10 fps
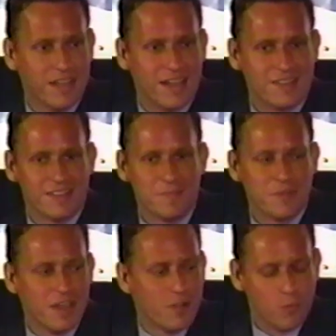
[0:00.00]
And
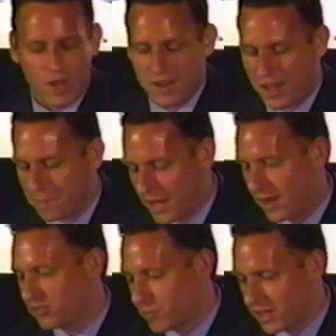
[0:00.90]
when
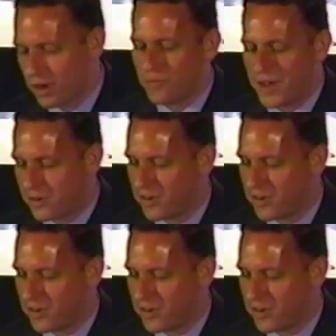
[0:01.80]
Max, my co-founder,